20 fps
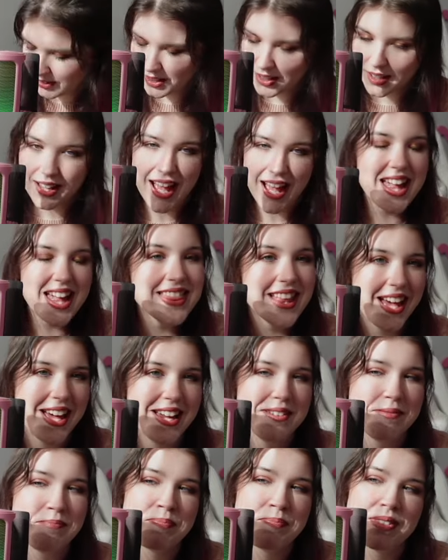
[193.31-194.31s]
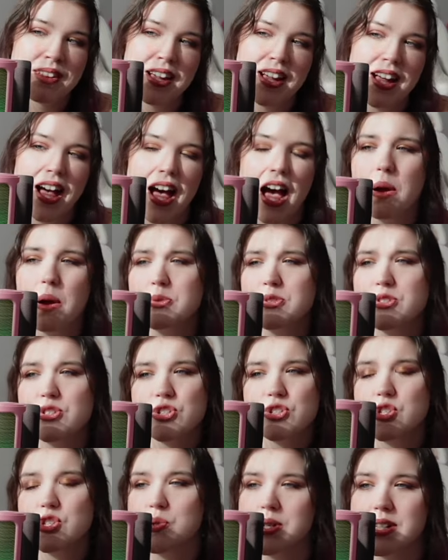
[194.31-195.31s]
And then I was just
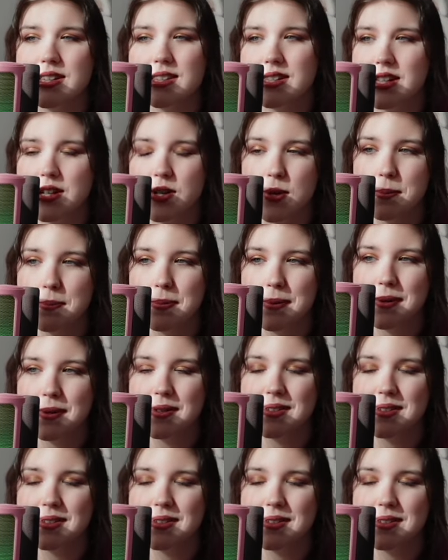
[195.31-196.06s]
doing single pulls